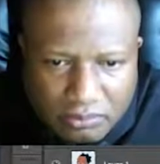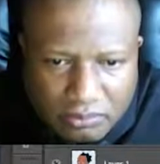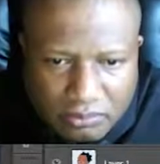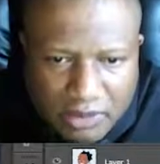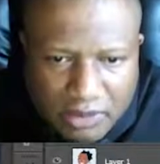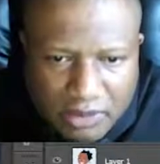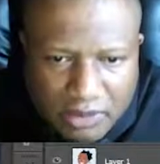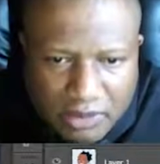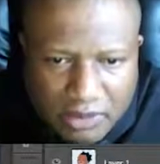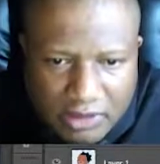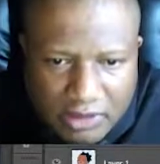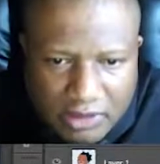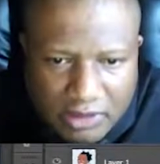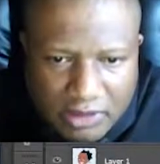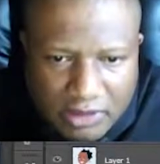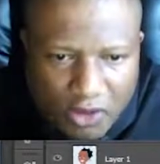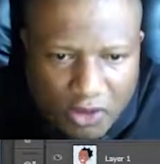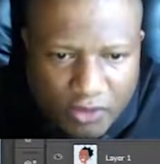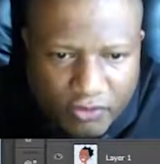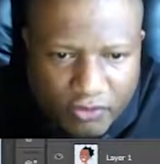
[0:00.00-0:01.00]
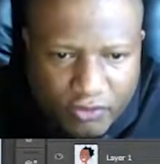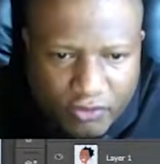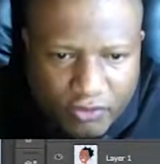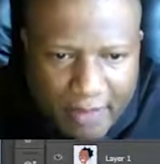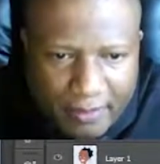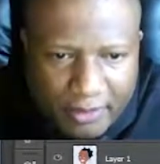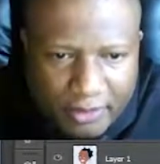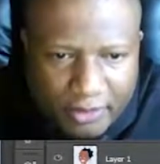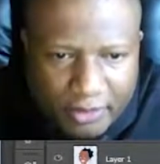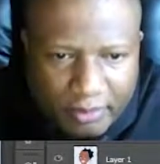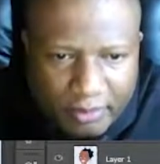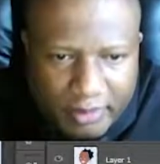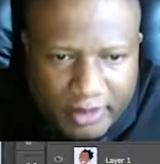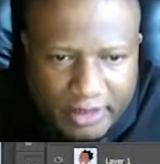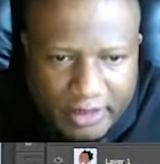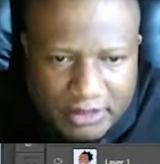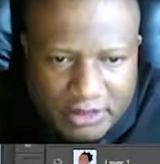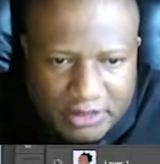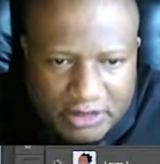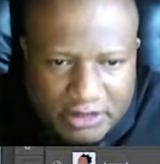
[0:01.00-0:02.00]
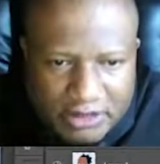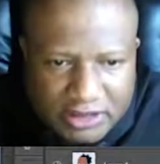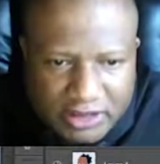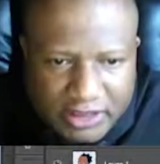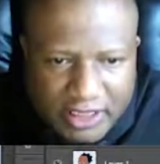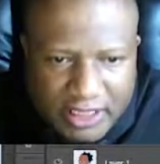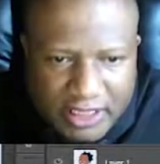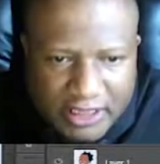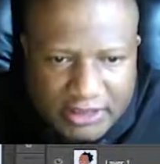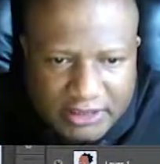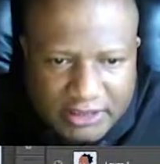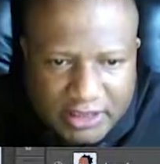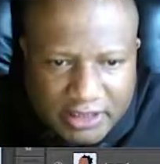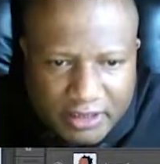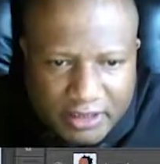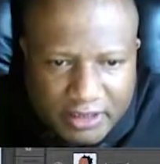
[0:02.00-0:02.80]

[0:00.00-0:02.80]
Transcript: And I want it to overlap a little bit just in case